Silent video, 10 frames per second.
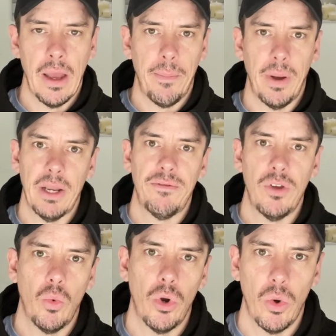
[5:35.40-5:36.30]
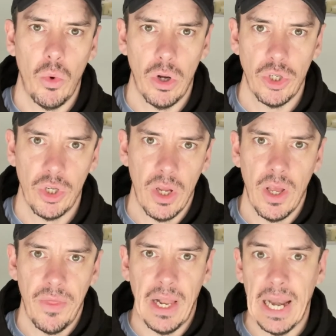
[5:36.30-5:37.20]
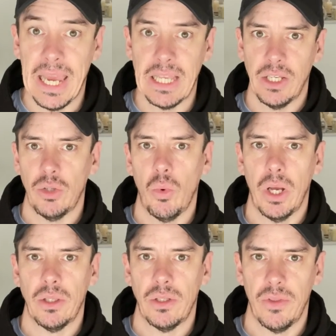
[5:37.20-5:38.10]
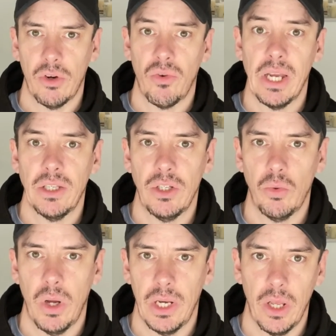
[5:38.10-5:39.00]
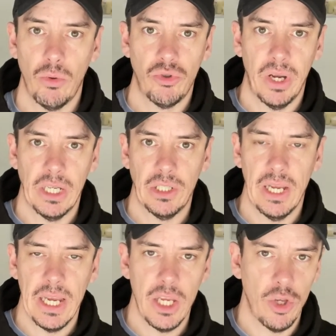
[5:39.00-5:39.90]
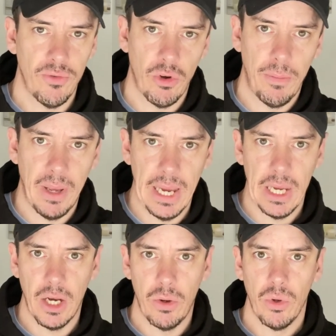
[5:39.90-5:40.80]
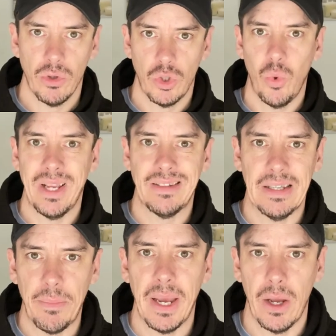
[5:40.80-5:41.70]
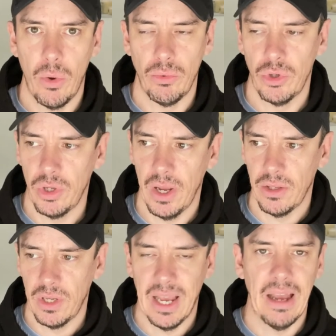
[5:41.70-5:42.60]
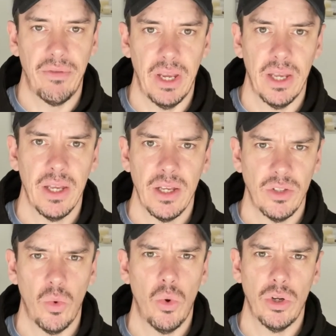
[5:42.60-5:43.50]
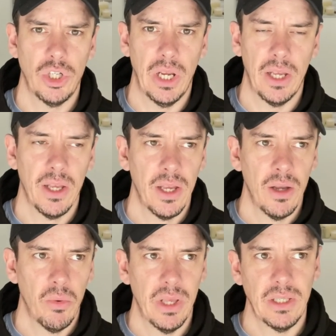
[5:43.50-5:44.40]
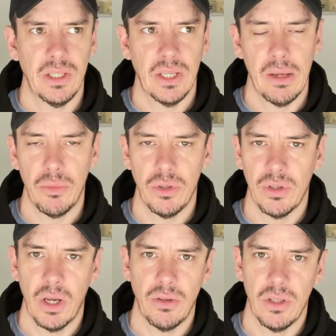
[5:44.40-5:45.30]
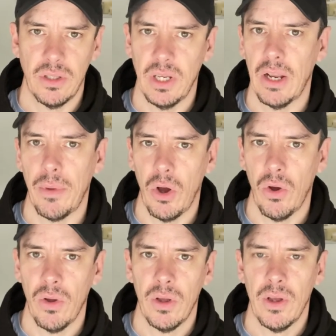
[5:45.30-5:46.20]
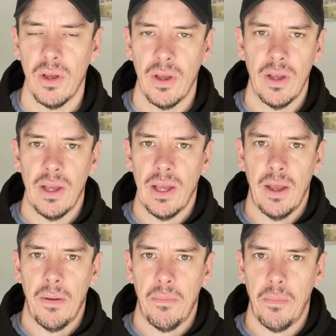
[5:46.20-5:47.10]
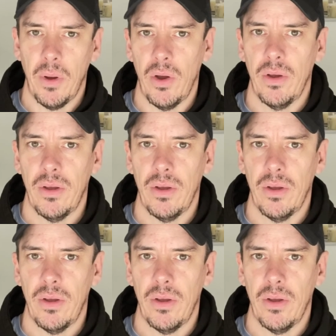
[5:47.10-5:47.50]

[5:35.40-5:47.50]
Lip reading: but if you want to watch the latest ones and the greatest one, the Ultra HD, you've got to pay, you know, £20 to have it, to watch it. Well, that's the same as going to the cinema. But,